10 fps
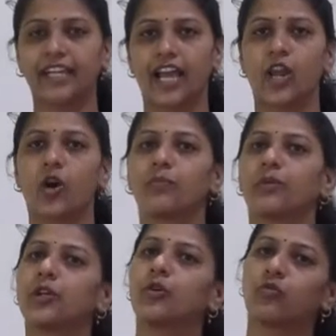yellow,
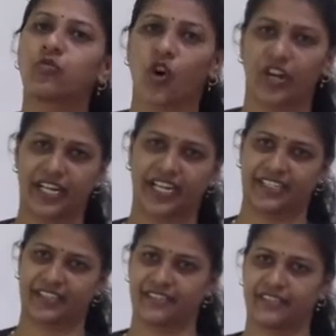blue,
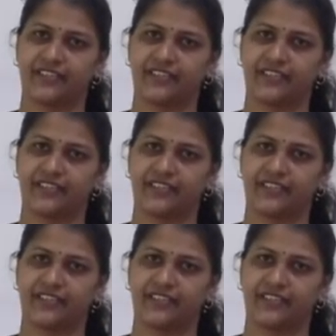violet.